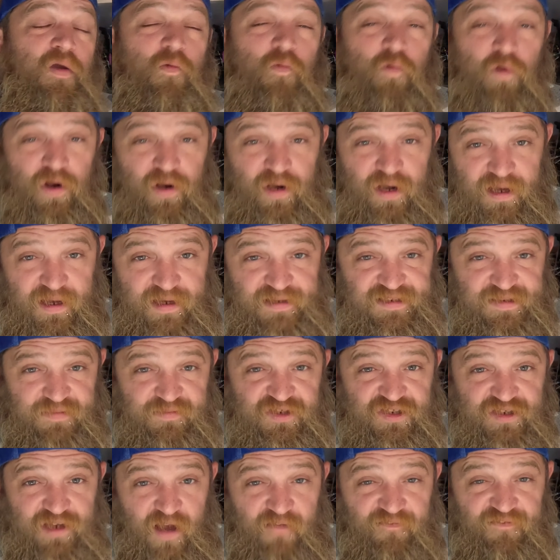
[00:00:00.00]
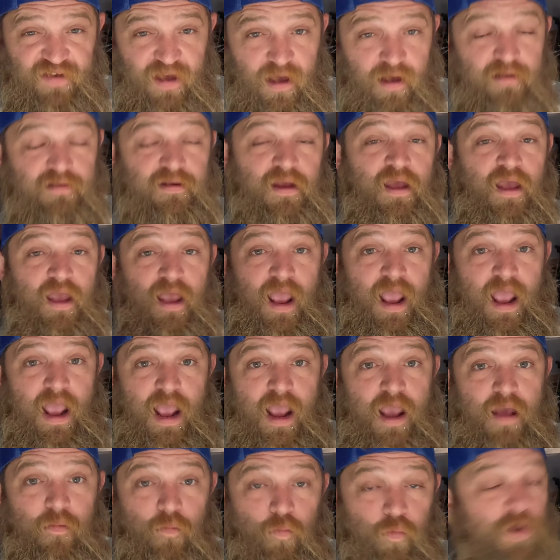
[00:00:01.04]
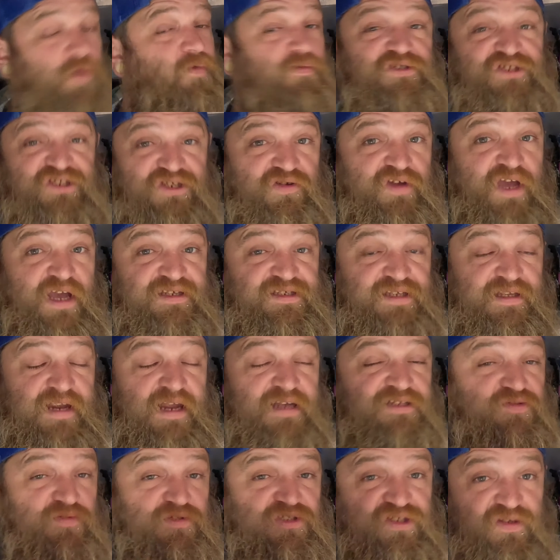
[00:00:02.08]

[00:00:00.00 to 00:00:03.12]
We're going to get some stuff done, and we will see you guys on the next one.